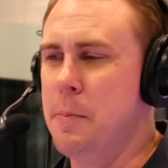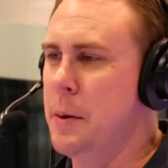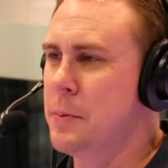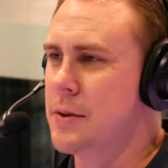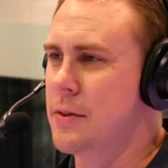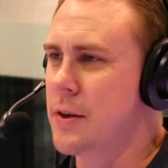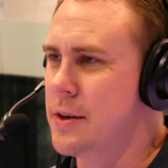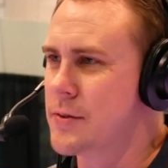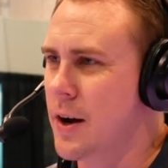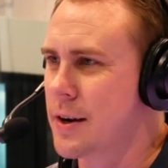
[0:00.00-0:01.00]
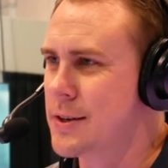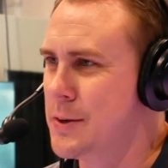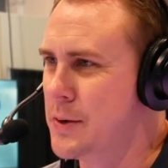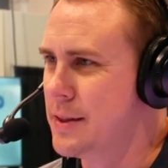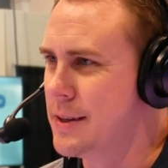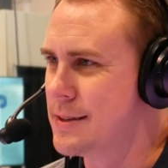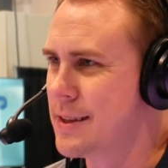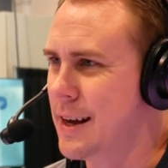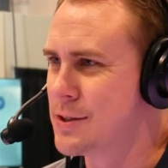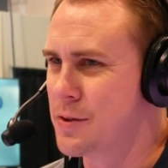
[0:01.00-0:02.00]
many people do you think you've talked to in
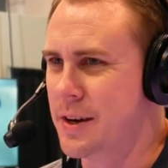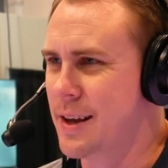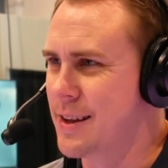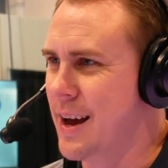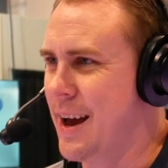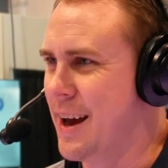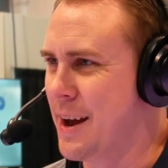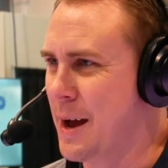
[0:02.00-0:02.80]
this last 3 days at